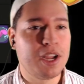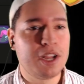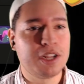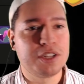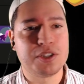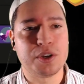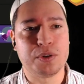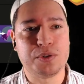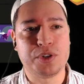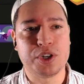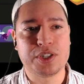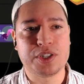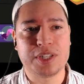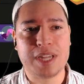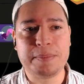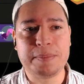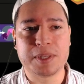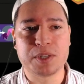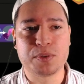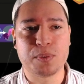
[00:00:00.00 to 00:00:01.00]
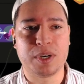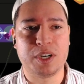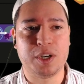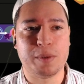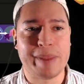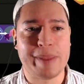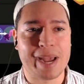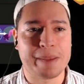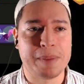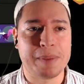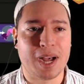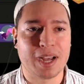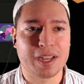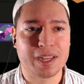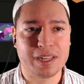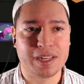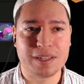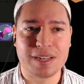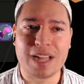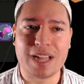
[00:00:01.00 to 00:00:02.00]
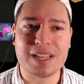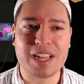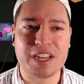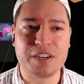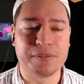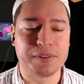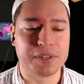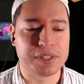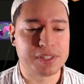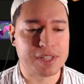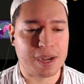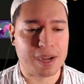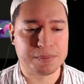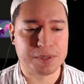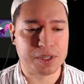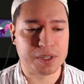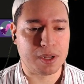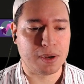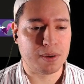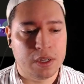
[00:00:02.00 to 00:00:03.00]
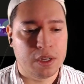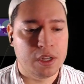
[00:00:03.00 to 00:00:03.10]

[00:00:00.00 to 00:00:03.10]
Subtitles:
So just keep this one in your back pocket. Not your first option, though.